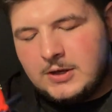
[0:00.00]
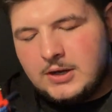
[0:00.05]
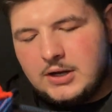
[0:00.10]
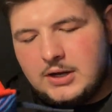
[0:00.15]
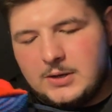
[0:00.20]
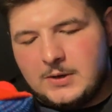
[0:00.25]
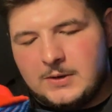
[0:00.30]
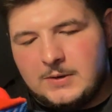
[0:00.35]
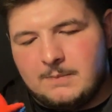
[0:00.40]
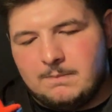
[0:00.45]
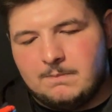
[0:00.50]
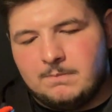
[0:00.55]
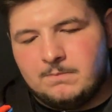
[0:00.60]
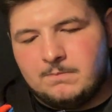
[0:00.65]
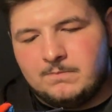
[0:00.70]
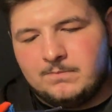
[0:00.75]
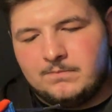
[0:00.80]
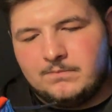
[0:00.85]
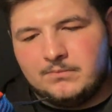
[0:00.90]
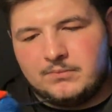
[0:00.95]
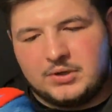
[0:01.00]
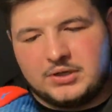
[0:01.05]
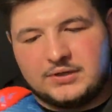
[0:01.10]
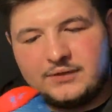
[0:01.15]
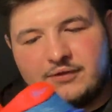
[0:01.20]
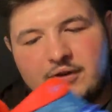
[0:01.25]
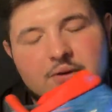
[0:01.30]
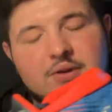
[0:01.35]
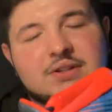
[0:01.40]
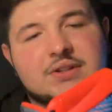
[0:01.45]
Um, but it's
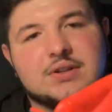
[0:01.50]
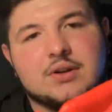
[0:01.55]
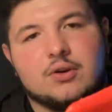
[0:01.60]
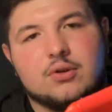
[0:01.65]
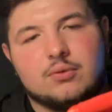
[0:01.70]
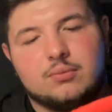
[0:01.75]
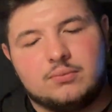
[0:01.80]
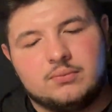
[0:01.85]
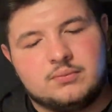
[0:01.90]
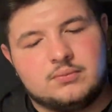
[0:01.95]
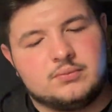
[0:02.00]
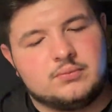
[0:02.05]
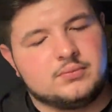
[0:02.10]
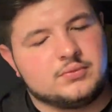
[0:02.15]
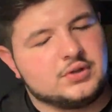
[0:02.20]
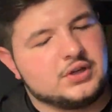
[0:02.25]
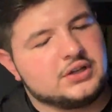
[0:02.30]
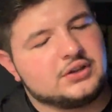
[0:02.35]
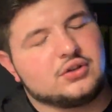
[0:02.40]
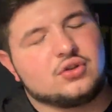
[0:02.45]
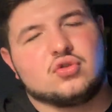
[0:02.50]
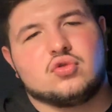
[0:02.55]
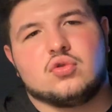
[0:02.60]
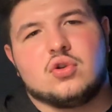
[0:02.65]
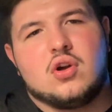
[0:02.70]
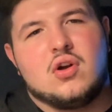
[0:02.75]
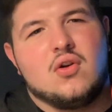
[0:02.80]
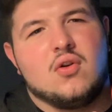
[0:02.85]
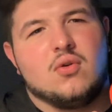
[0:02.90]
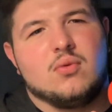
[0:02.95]
very dope. You got the
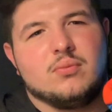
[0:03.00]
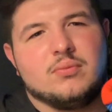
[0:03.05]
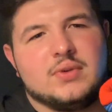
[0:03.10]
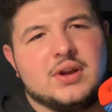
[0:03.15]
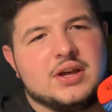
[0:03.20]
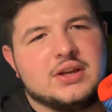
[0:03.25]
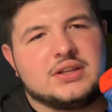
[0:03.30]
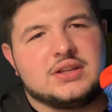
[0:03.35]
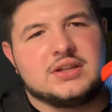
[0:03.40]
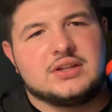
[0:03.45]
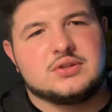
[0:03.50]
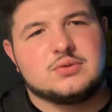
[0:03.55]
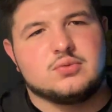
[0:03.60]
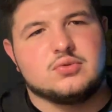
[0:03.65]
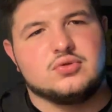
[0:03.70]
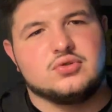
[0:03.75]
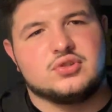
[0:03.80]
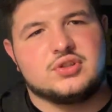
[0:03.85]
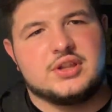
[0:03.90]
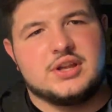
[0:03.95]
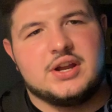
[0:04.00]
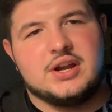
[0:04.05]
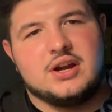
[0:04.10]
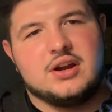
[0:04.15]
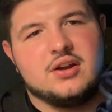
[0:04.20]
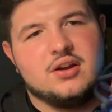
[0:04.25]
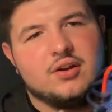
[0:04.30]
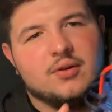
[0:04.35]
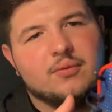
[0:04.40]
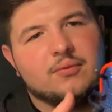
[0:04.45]
chrome Nike swoosh
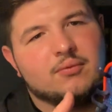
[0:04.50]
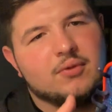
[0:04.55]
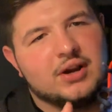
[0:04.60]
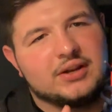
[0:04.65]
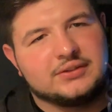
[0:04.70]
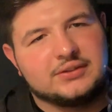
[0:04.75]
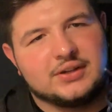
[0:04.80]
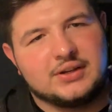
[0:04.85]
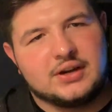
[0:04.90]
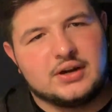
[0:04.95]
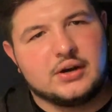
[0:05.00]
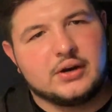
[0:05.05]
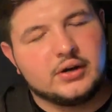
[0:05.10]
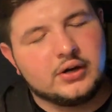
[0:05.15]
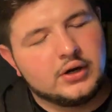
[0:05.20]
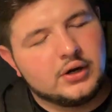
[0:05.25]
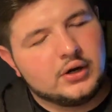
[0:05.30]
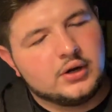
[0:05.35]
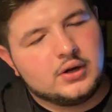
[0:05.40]
there and right there.